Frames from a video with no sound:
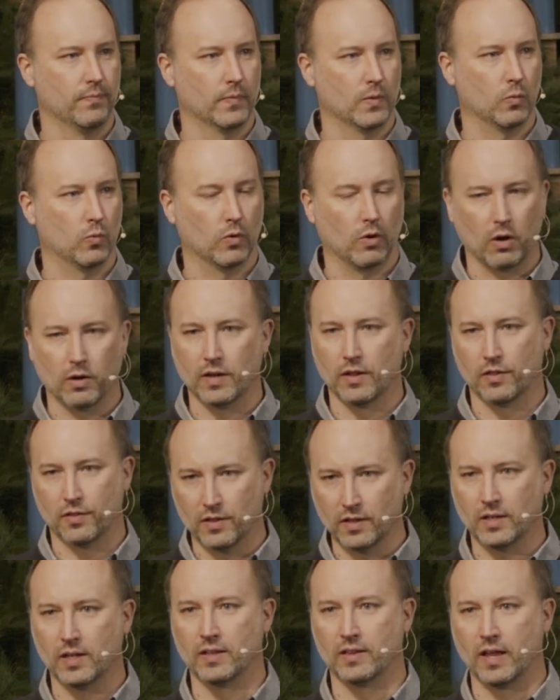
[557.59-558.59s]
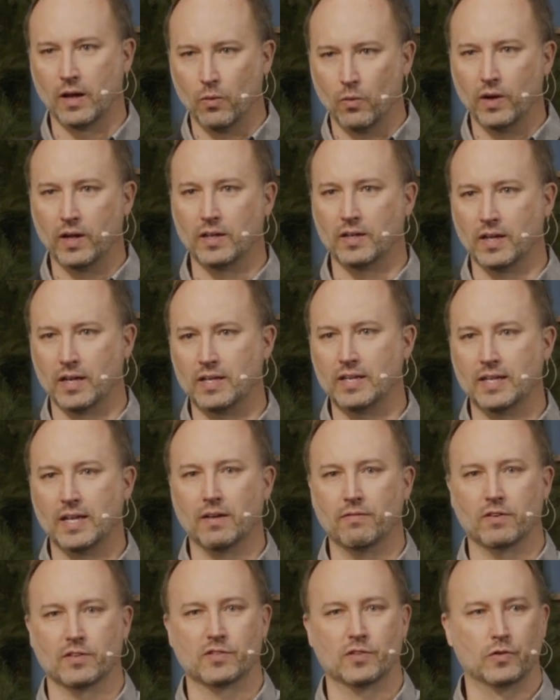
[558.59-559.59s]
We're already thinking that way, and yet he
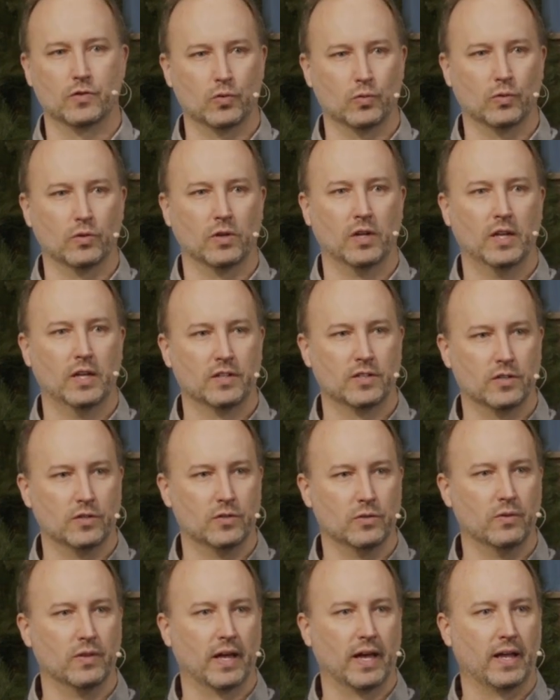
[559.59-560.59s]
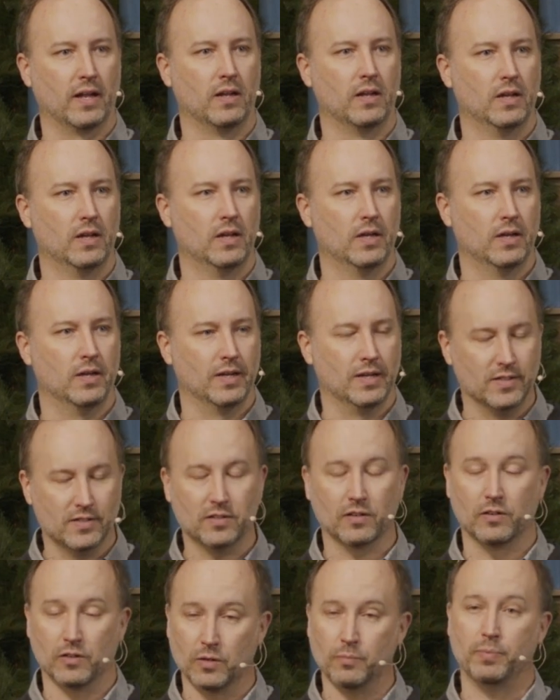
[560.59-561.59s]
gave us a tool to do that. He's a
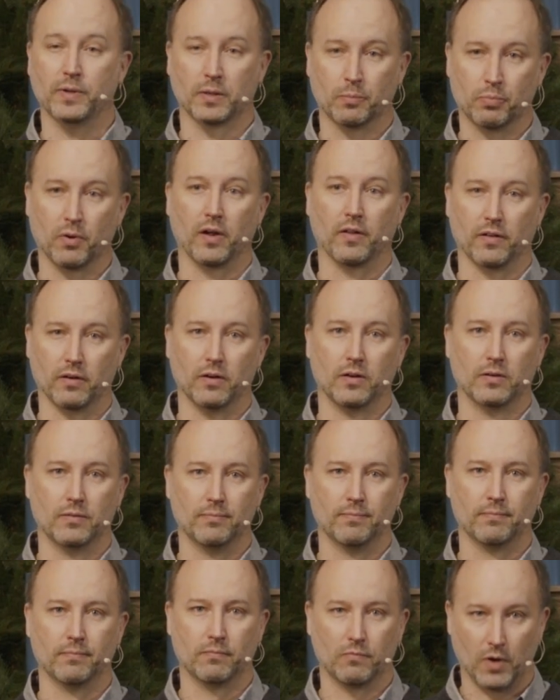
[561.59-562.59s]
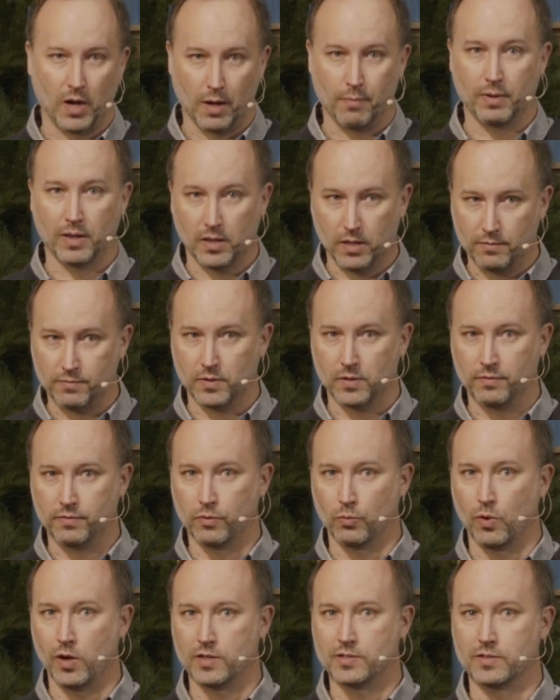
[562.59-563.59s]
good big brother. Rob, I love you if you're
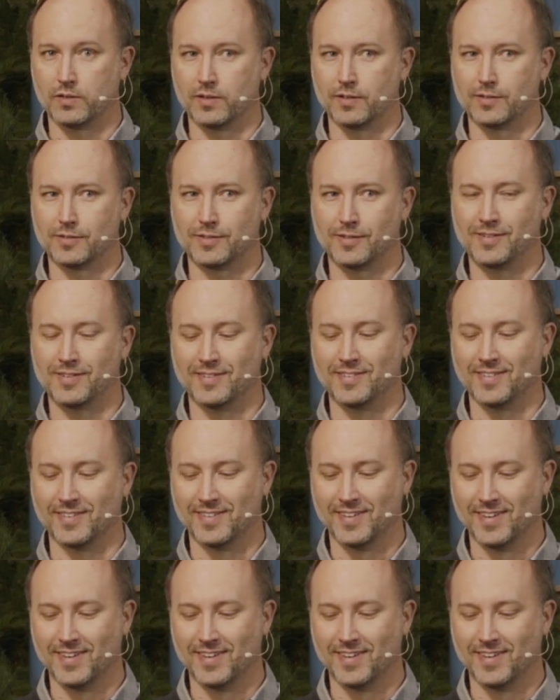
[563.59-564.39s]
watching this.